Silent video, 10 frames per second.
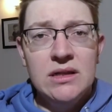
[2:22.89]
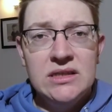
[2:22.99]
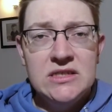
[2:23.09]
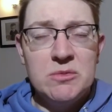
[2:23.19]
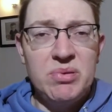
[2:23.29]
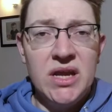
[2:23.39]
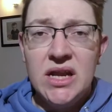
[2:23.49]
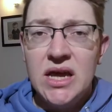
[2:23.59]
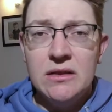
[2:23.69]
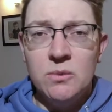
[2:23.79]

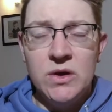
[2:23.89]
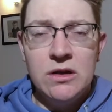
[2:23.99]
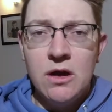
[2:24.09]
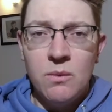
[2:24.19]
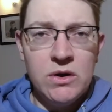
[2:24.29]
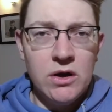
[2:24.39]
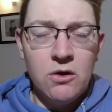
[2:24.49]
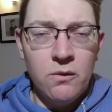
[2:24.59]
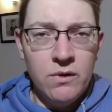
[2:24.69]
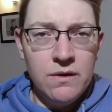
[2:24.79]
disappeared out the window when I
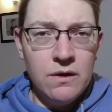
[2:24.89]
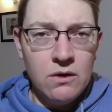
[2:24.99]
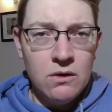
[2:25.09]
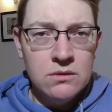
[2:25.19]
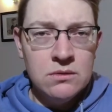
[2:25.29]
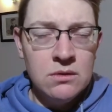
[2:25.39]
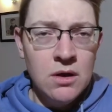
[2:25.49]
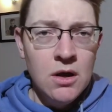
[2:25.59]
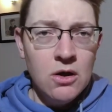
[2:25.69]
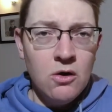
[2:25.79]
got rid of the
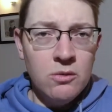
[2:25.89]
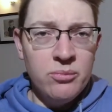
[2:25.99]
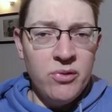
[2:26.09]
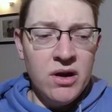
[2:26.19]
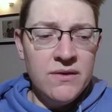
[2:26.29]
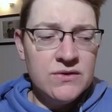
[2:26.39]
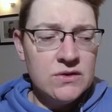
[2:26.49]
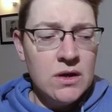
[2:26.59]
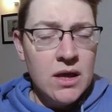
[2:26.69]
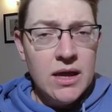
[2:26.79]
cotton briefs